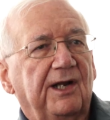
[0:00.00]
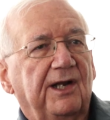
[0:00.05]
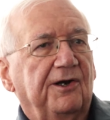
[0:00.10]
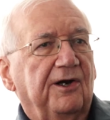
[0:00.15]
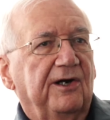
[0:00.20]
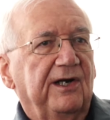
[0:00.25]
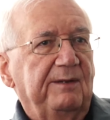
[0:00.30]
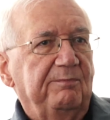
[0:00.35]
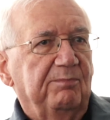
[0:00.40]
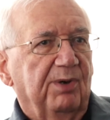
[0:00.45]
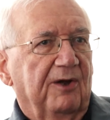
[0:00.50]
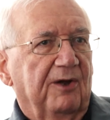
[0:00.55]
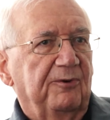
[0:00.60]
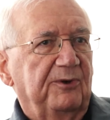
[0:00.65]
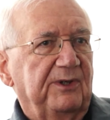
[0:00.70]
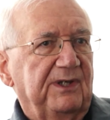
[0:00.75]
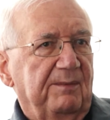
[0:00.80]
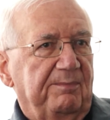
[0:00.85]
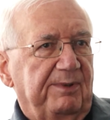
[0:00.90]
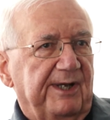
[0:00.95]
literally
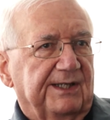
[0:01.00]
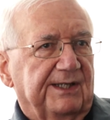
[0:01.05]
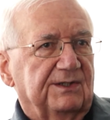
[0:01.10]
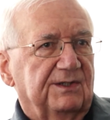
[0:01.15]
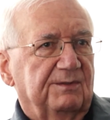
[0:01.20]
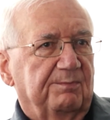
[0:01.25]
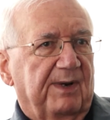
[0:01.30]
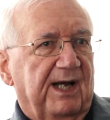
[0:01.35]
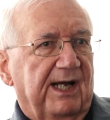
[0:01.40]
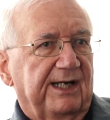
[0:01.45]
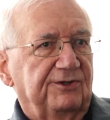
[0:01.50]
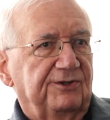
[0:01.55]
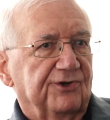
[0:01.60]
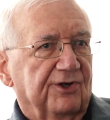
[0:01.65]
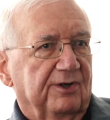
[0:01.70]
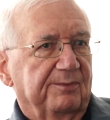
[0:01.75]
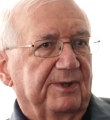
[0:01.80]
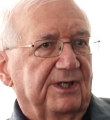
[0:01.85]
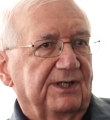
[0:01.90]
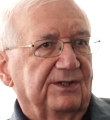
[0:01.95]
blown to bits by
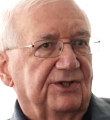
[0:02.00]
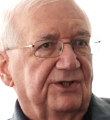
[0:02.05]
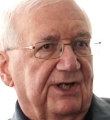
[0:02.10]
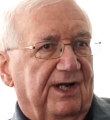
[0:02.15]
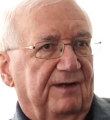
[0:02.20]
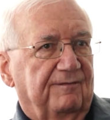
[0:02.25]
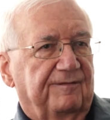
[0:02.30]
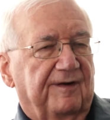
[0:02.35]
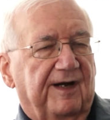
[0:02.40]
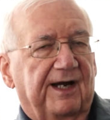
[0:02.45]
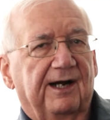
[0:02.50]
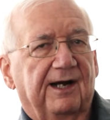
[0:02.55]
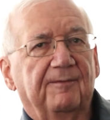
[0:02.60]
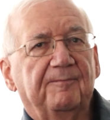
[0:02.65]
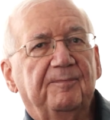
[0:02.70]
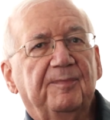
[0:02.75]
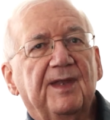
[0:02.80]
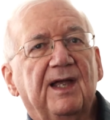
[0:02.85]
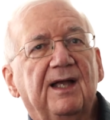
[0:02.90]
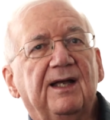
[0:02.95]
German shell fire.
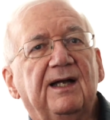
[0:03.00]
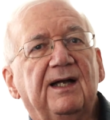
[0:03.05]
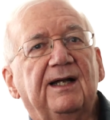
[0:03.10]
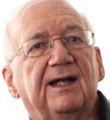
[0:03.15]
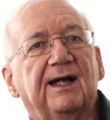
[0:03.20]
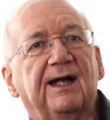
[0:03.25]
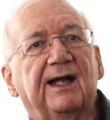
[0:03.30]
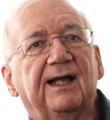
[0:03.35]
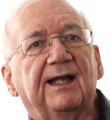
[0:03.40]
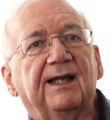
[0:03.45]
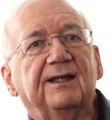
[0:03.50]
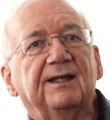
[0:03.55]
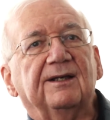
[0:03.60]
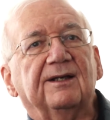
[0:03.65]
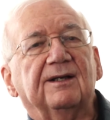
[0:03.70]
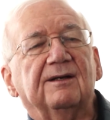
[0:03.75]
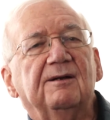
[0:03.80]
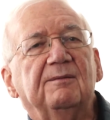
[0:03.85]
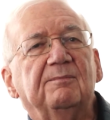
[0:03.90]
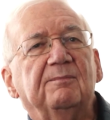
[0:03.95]
And
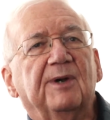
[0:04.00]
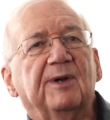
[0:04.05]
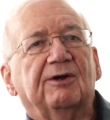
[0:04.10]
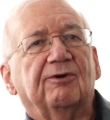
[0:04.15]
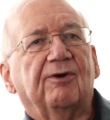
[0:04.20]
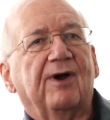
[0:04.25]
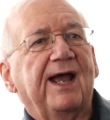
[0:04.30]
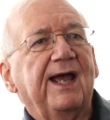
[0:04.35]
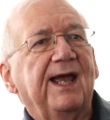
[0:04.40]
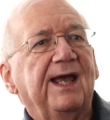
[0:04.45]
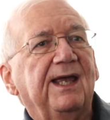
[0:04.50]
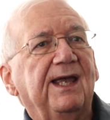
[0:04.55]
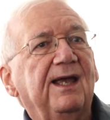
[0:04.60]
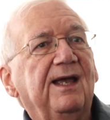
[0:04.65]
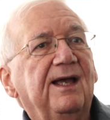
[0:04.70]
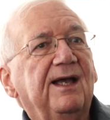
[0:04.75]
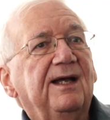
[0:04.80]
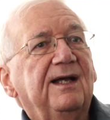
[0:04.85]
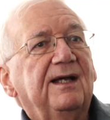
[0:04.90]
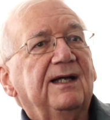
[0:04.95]

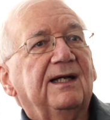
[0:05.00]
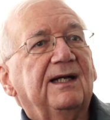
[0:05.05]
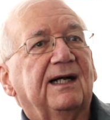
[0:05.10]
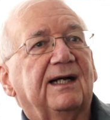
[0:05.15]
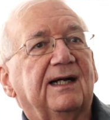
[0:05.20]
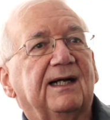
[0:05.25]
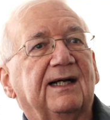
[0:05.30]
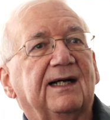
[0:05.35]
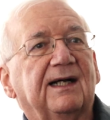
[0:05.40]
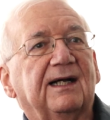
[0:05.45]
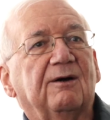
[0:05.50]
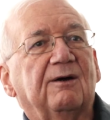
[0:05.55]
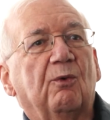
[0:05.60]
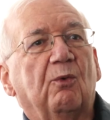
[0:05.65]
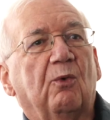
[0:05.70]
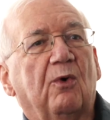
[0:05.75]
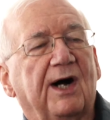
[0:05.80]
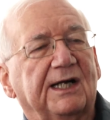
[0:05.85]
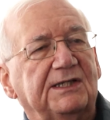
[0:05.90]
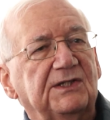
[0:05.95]
McCrae
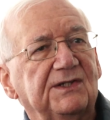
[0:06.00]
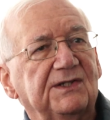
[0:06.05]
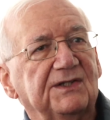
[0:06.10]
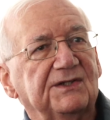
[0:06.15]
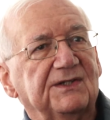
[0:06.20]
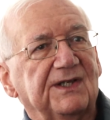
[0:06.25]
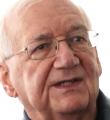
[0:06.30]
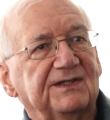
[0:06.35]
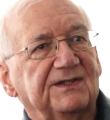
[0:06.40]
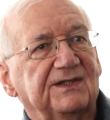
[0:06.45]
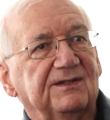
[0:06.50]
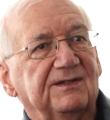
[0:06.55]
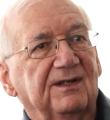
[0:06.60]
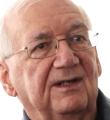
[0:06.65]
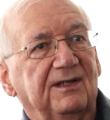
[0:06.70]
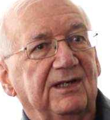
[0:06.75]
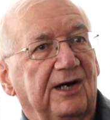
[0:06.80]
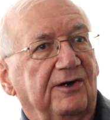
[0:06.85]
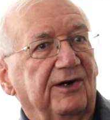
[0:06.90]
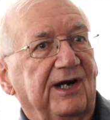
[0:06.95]
watches
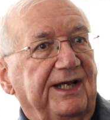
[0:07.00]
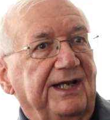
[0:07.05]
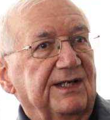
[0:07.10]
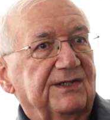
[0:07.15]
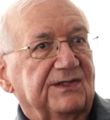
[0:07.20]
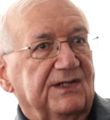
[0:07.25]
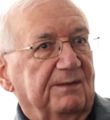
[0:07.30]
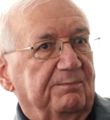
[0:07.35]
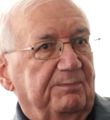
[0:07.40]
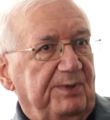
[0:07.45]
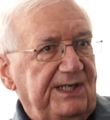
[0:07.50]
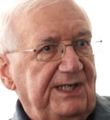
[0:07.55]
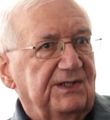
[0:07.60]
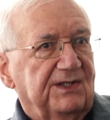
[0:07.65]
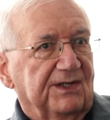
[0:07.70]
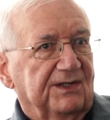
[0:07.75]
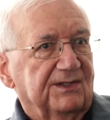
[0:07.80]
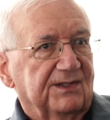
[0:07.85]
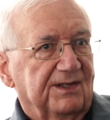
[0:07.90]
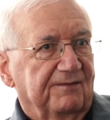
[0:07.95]
as the
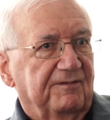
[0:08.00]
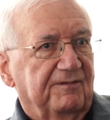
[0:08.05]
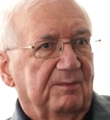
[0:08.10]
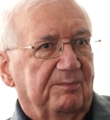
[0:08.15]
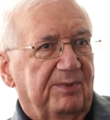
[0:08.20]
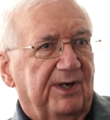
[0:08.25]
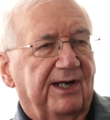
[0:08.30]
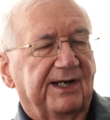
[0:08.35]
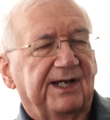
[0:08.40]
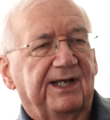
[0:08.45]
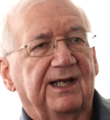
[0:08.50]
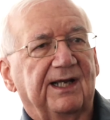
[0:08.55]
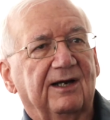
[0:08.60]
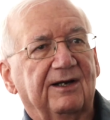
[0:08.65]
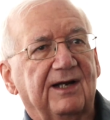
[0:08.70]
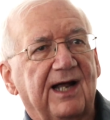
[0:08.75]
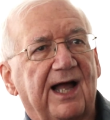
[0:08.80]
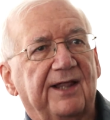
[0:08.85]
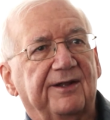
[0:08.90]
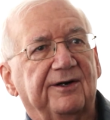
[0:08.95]
pieces of the body are
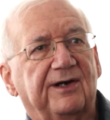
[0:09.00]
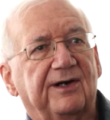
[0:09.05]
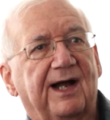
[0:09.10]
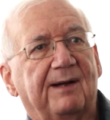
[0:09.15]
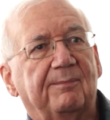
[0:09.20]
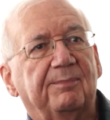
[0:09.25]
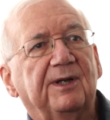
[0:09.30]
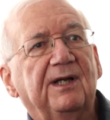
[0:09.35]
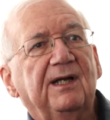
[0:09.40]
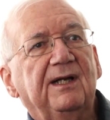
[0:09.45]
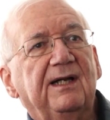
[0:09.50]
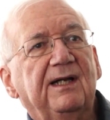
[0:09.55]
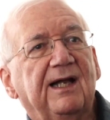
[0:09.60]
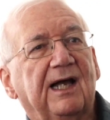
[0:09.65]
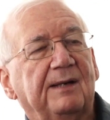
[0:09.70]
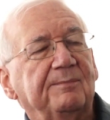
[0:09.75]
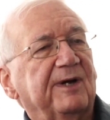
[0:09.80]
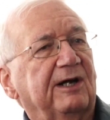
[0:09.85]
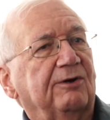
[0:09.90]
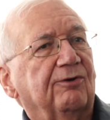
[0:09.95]
gathered up,
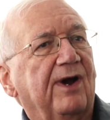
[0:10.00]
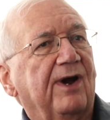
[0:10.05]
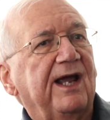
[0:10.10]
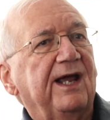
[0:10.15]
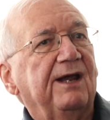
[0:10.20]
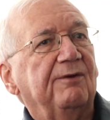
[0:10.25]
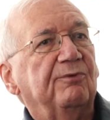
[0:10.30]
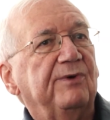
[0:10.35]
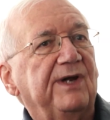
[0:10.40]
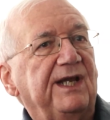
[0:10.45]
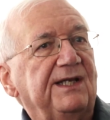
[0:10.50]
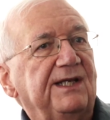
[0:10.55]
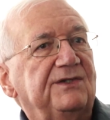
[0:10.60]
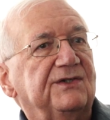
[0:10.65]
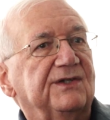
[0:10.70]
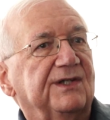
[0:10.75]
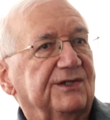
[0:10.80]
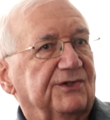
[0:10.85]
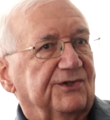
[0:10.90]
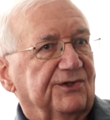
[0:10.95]
and McCrae
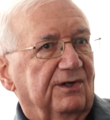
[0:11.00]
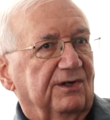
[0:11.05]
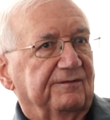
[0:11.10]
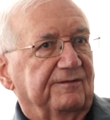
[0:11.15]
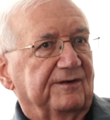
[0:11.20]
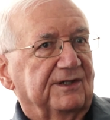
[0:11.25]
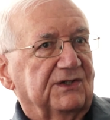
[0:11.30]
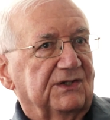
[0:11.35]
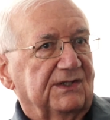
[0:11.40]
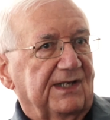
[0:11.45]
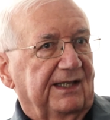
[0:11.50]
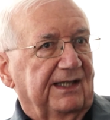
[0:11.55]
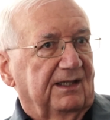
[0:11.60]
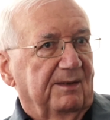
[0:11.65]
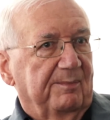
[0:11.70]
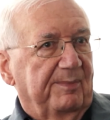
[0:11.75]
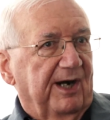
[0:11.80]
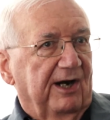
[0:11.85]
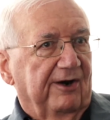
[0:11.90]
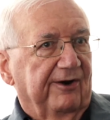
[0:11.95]
reads the service at
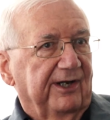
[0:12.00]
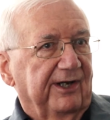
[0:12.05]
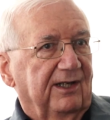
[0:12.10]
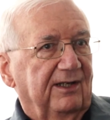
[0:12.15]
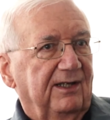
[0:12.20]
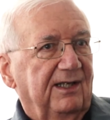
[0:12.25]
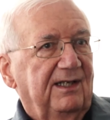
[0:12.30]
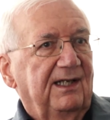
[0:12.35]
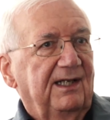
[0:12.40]
the burial.